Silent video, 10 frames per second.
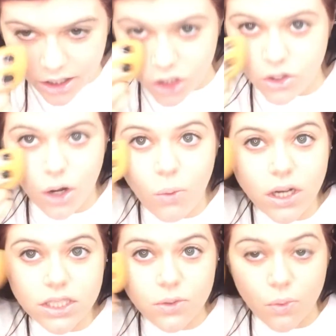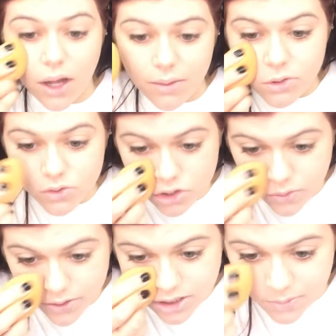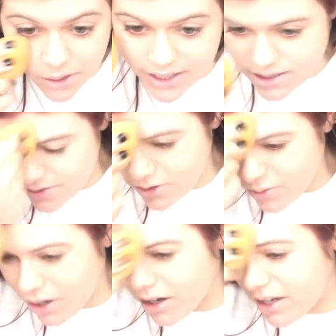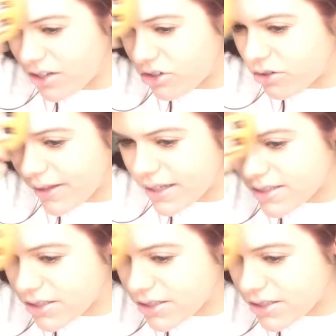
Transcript: You don't want to rub, you just want to press if you are going to do this.